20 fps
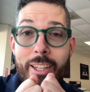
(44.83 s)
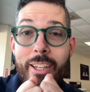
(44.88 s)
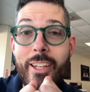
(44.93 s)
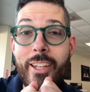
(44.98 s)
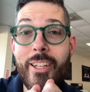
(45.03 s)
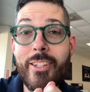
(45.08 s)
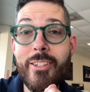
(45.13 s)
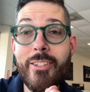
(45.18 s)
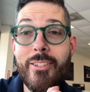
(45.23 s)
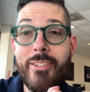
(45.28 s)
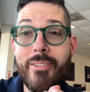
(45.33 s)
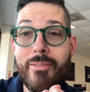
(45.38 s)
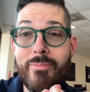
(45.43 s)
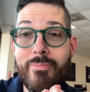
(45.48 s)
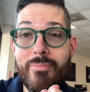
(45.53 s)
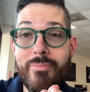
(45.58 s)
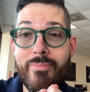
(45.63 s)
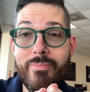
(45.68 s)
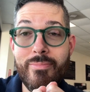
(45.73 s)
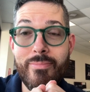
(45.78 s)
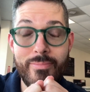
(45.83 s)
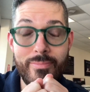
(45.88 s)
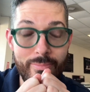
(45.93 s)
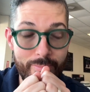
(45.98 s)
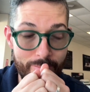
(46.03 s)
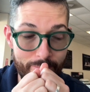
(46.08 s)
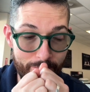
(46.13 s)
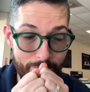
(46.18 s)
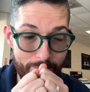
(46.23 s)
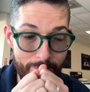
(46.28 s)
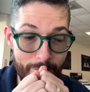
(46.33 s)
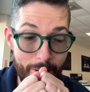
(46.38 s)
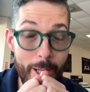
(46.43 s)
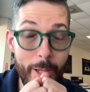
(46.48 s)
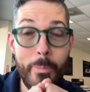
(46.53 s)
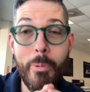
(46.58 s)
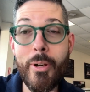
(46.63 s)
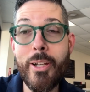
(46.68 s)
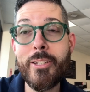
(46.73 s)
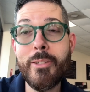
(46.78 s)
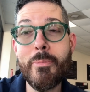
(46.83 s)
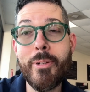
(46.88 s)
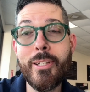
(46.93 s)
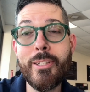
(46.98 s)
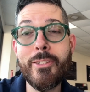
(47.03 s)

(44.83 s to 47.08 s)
it's, it breaks my